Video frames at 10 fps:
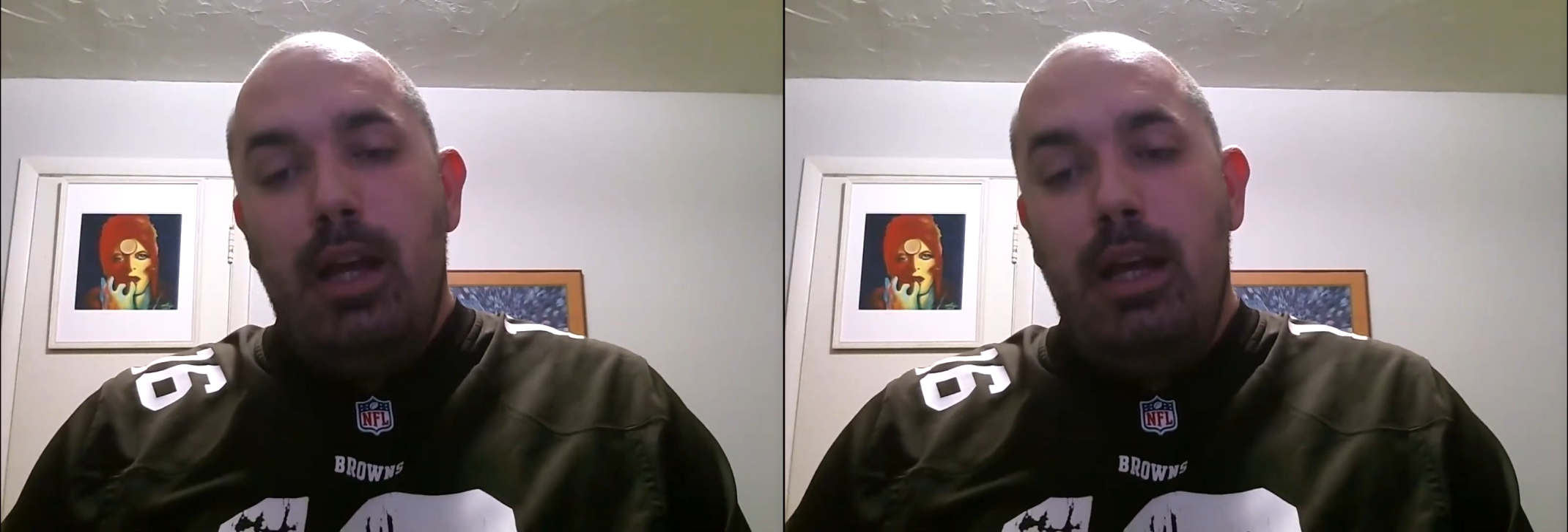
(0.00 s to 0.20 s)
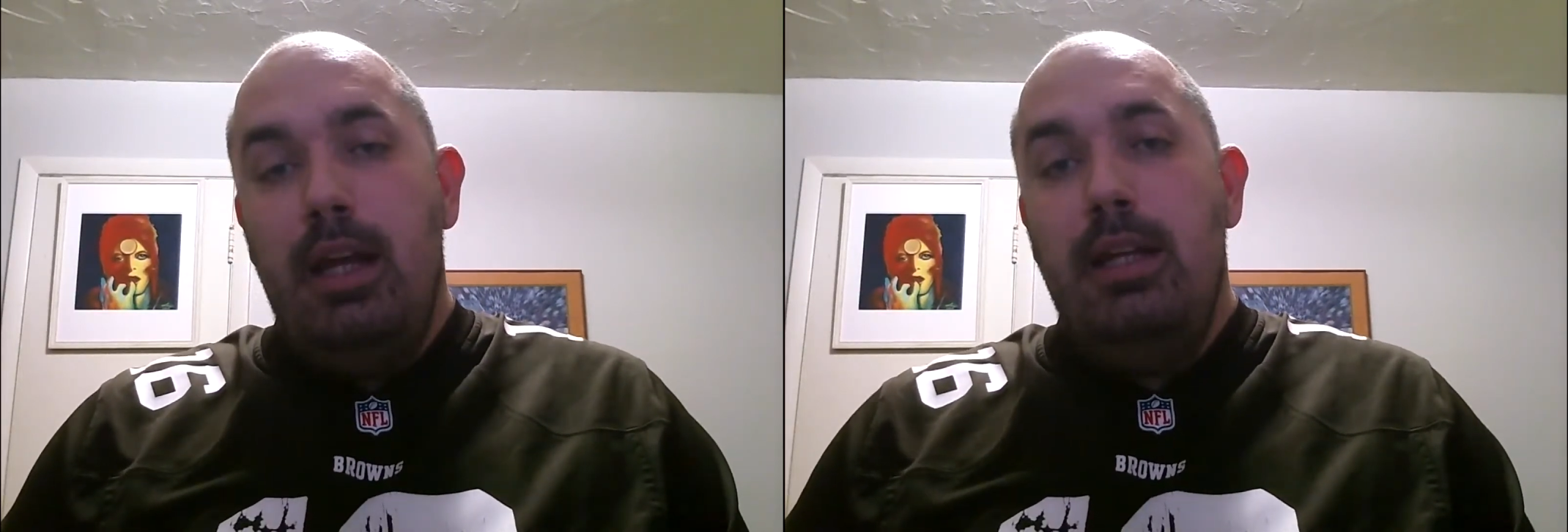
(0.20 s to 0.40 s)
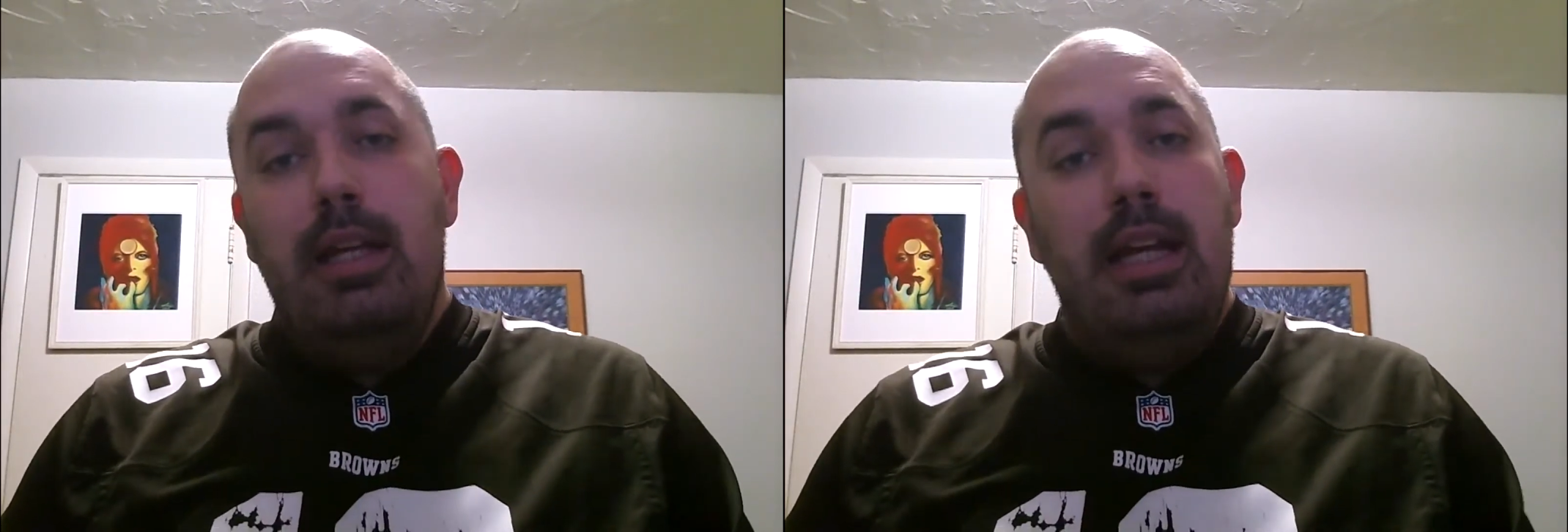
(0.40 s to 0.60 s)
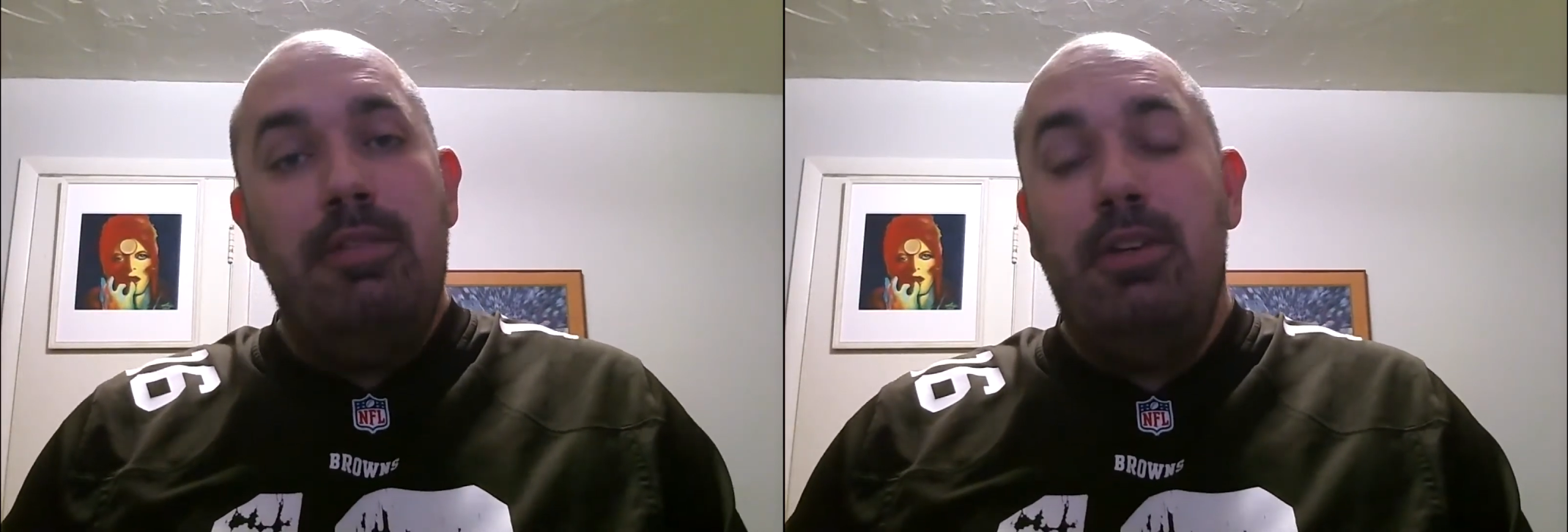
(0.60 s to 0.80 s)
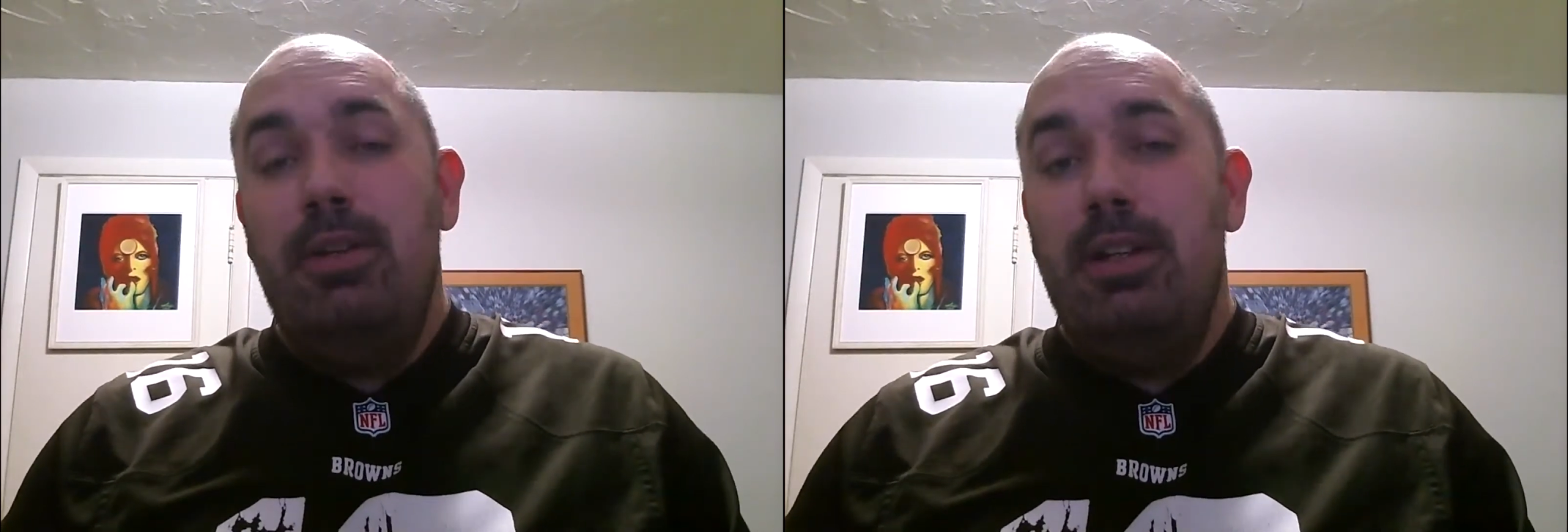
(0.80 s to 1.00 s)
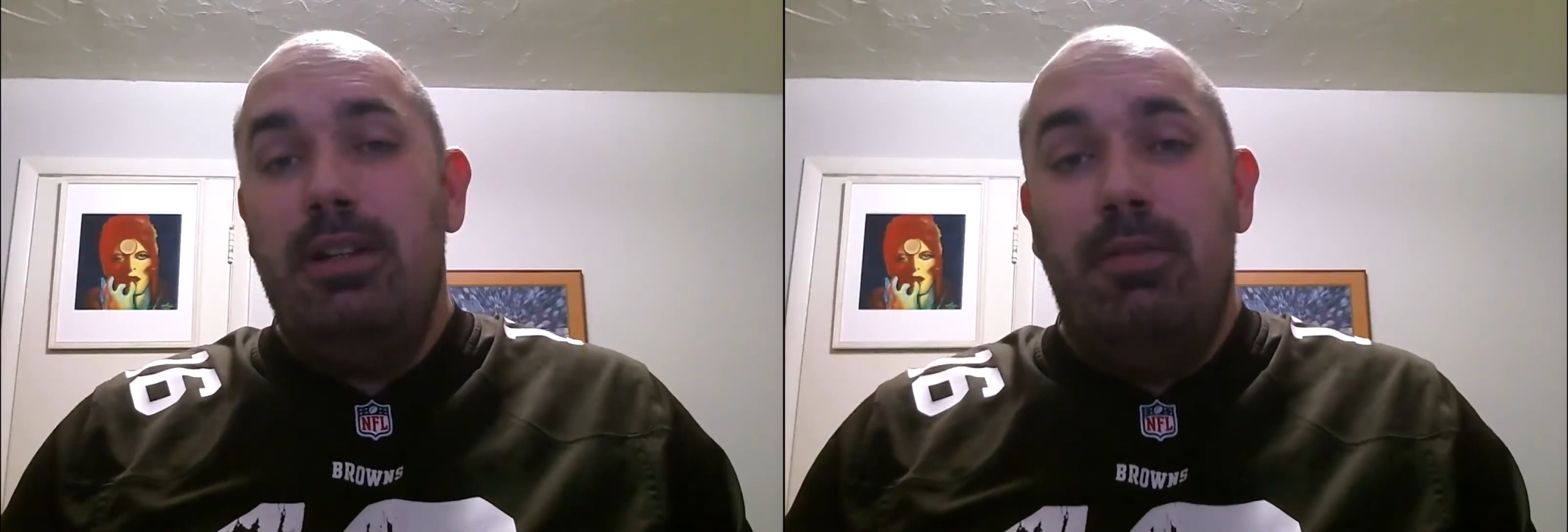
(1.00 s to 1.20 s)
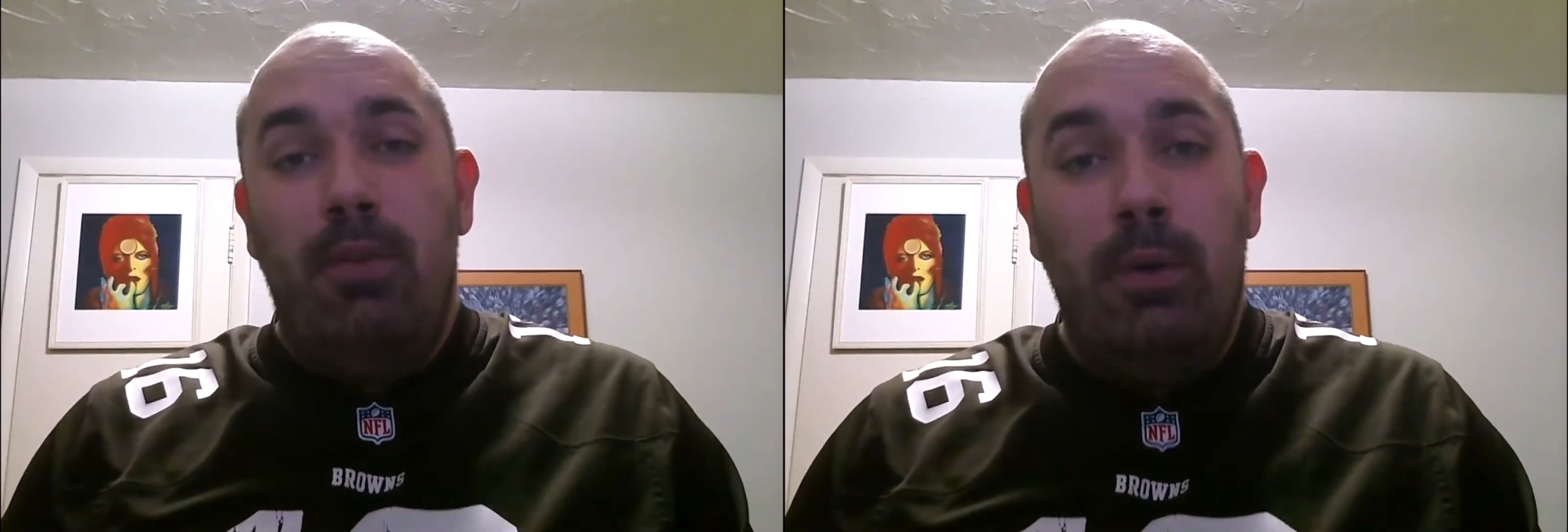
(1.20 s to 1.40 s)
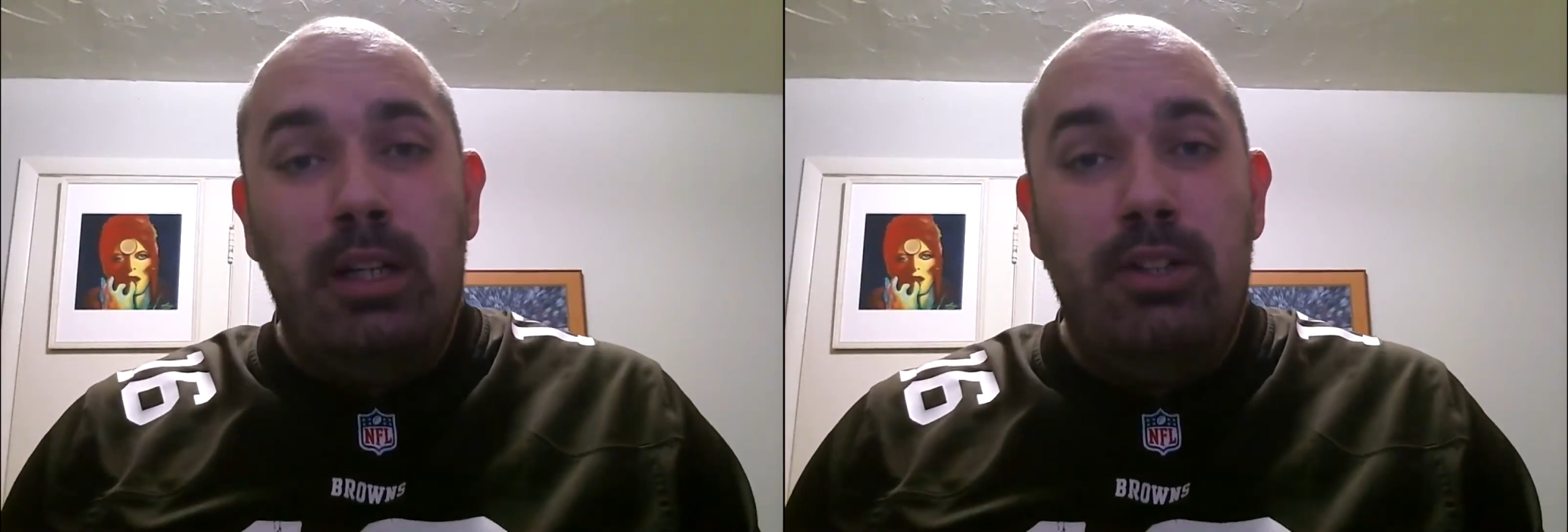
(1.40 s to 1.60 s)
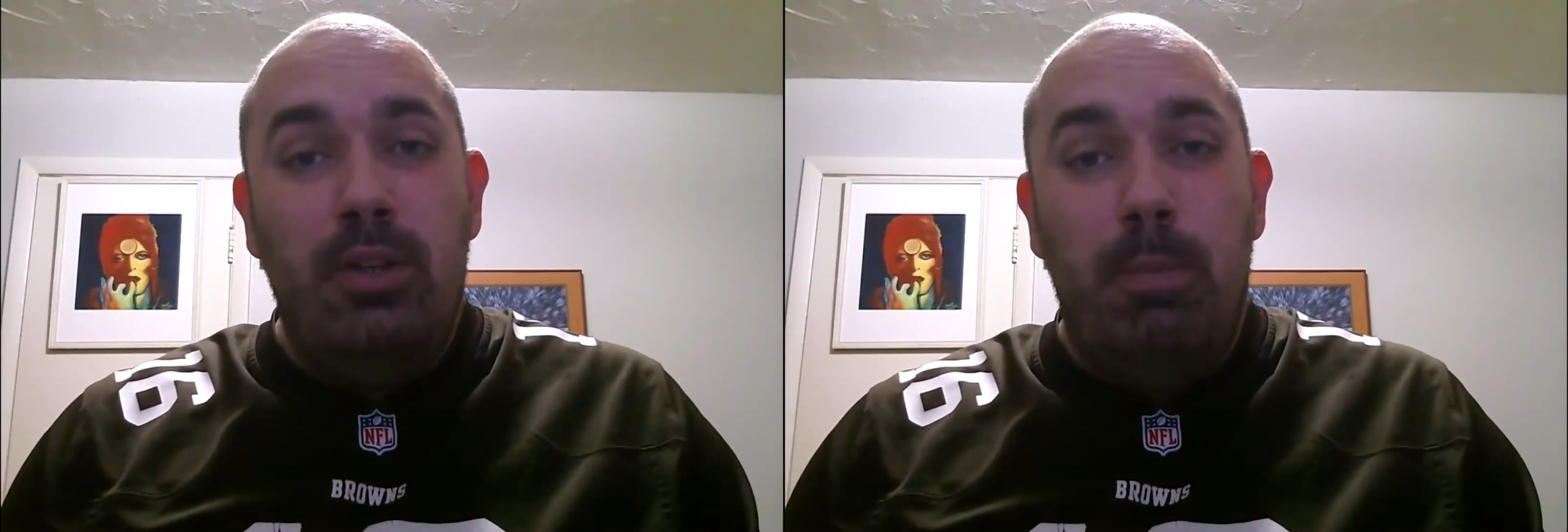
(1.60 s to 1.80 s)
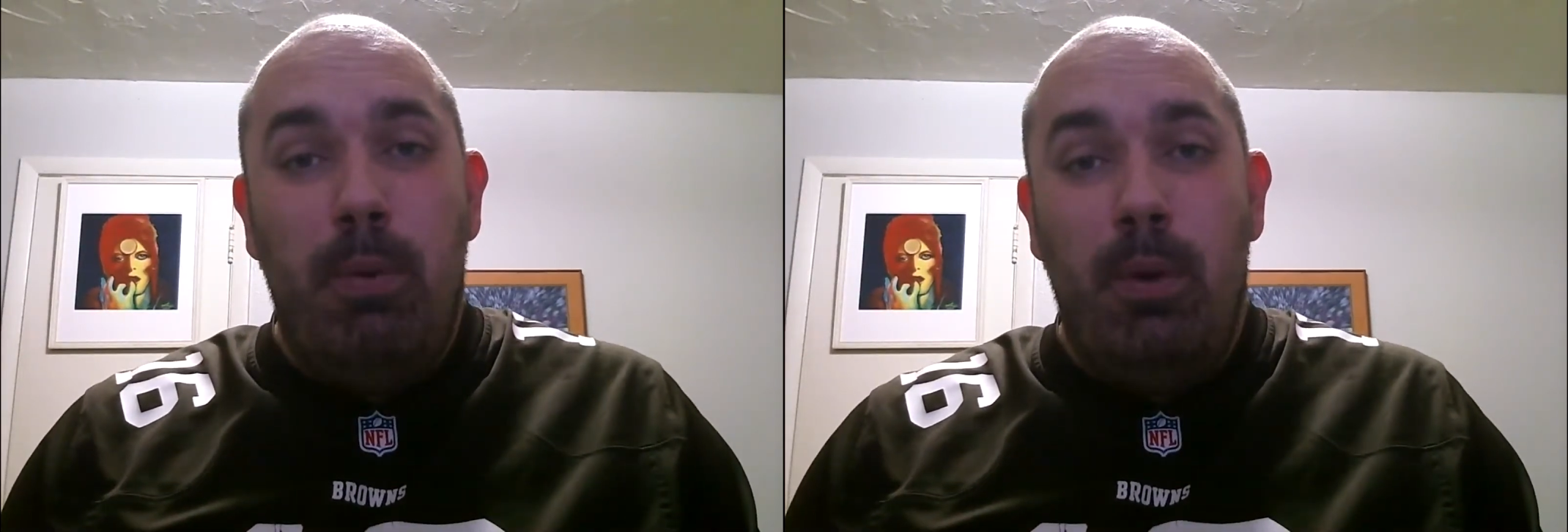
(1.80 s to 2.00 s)
And if the
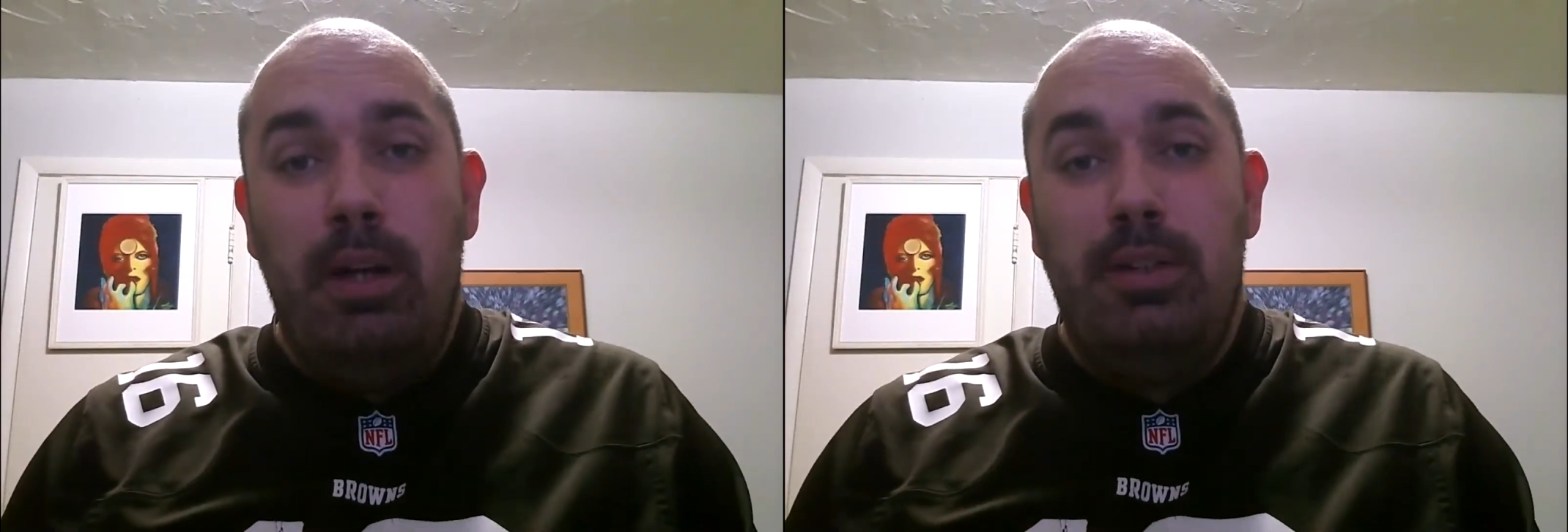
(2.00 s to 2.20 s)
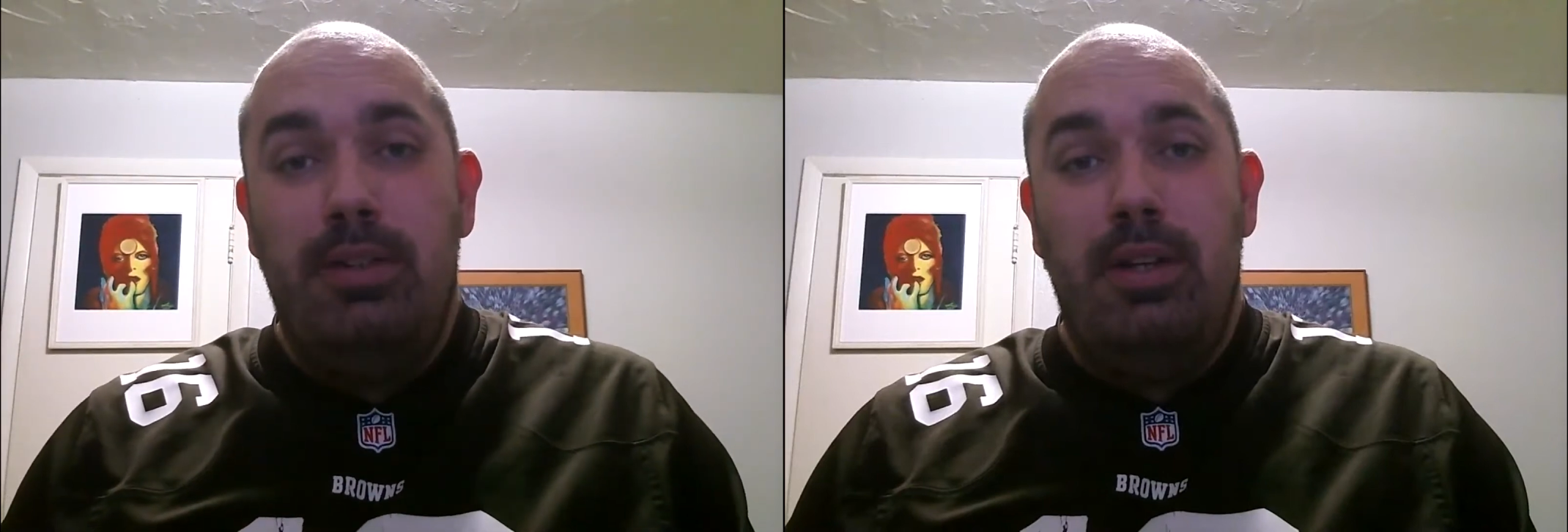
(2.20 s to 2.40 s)
42 points,